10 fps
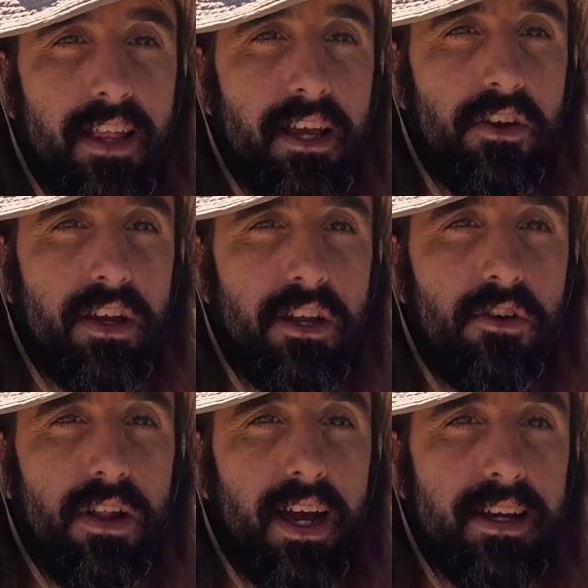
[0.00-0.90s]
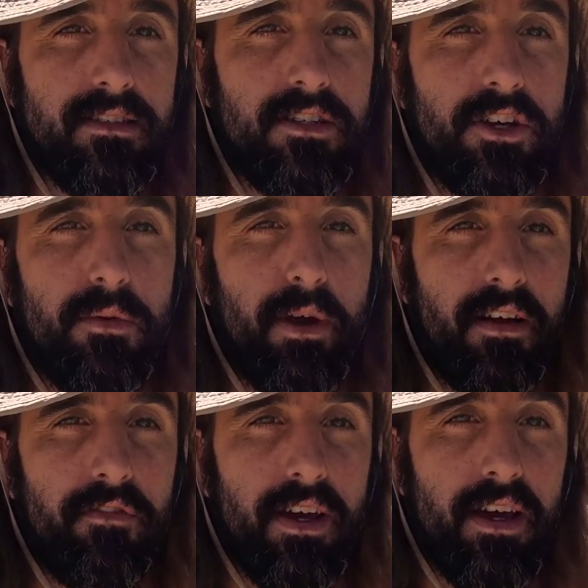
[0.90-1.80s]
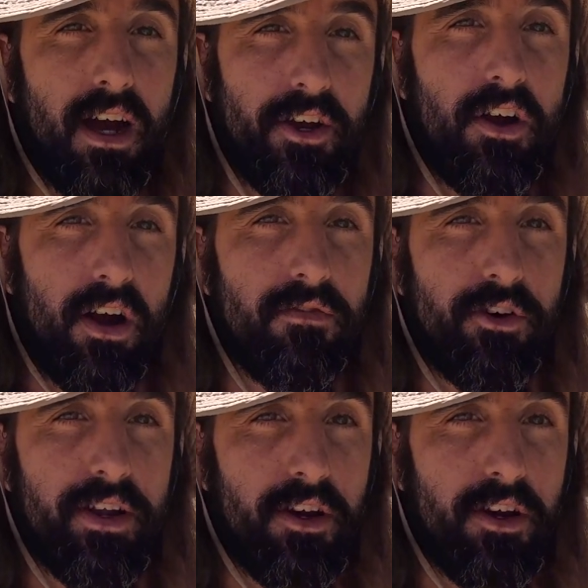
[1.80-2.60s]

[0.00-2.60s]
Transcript: that you can utilize to your benefit on your off-grid